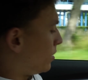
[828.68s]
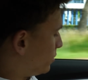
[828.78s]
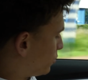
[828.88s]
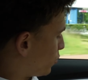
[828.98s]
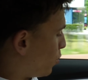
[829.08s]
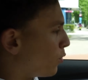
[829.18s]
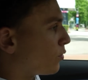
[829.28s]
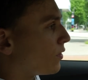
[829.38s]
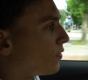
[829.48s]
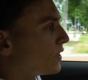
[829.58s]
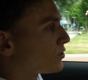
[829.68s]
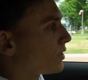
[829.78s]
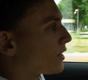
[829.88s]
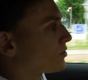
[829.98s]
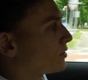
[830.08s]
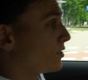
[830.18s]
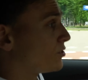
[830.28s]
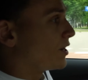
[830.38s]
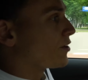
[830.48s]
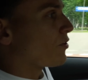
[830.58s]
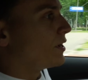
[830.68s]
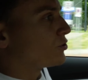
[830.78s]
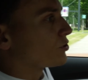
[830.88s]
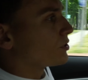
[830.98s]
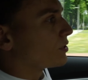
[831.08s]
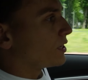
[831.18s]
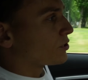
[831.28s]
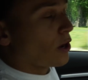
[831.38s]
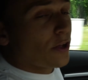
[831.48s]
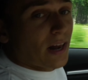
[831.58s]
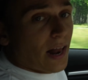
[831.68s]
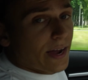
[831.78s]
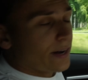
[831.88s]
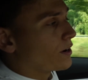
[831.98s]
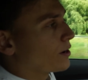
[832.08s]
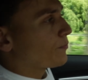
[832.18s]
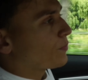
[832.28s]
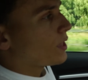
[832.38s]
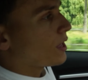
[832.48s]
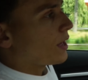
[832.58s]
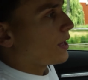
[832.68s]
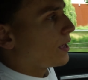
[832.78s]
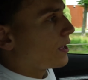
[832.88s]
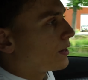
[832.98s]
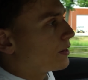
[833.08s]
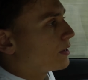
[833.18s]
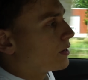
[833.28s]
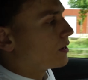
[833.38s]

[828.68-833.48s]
So this generation is a lot lighter, and